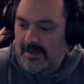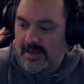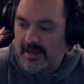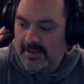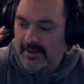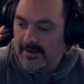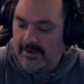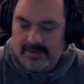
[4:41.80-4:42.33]

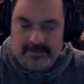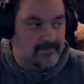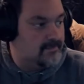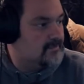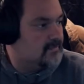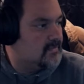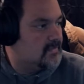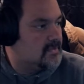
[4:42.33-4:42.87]
I um,
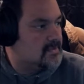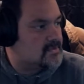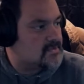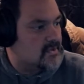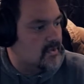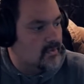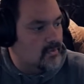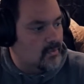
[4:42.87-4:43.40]

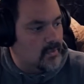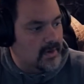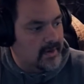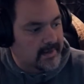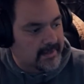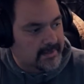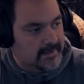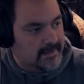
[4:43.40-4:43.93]
so
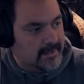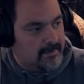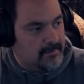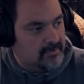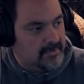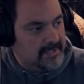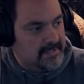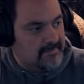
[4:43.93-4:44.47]
uh, I
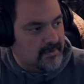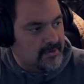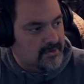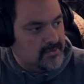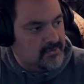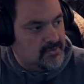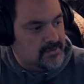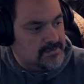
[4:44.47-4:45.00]
believe our
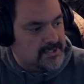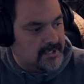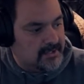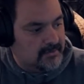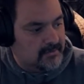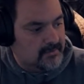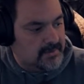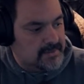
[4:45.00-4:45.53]
YouTube
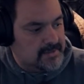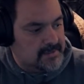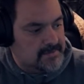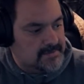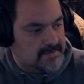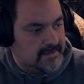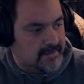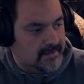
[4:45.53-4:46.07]
channel
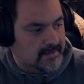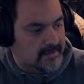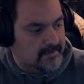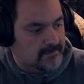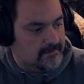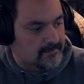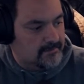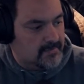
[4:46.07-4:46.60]
is
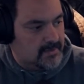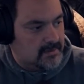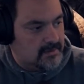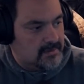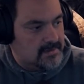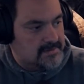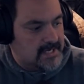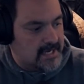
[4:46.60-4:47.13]
um,
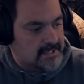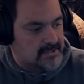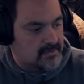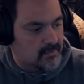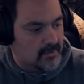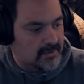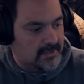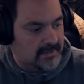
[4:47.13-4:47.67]
is actually
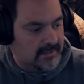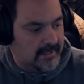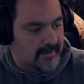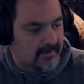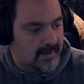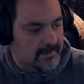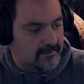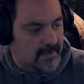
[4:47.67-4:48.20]
working now.
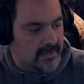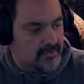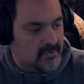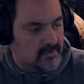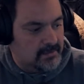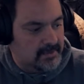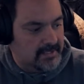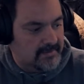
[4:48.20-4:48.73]
I, I
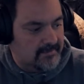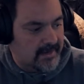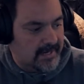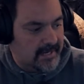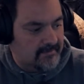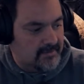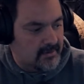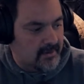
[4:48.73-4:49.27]
do believe I
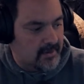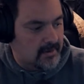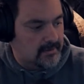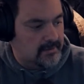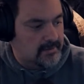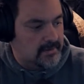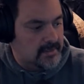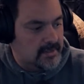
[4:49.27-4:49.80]
have it all
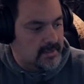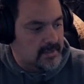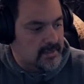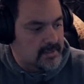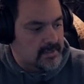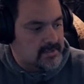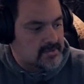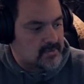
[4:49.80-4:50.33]

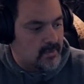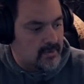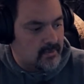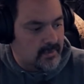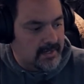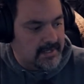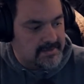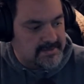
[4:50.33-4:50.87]
squared
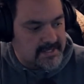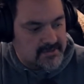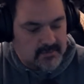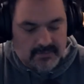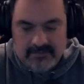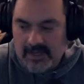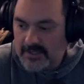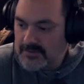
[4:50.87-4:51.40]
away. It says
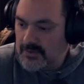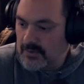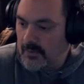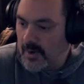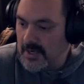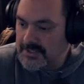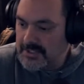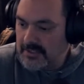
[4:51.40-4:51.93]
we've got two
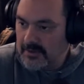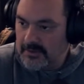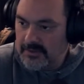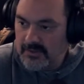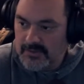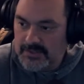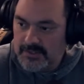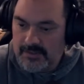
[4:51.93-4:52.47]
watching on
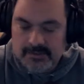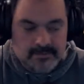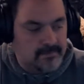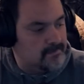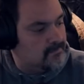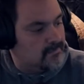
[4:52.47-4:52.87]
YouTube.